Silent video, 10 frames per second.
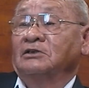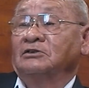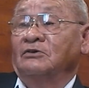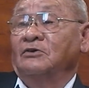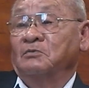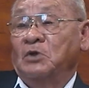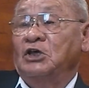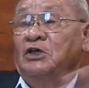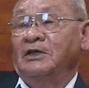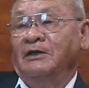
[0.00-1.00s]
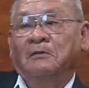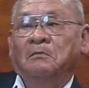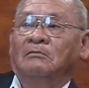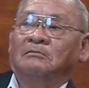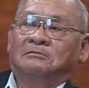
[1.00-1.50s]
So he
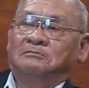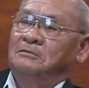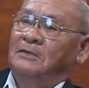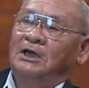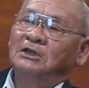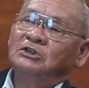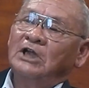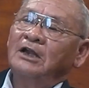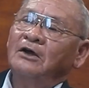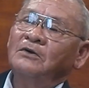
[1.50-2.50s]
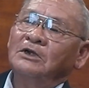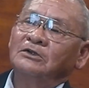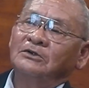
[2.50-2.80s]
he stayed on it.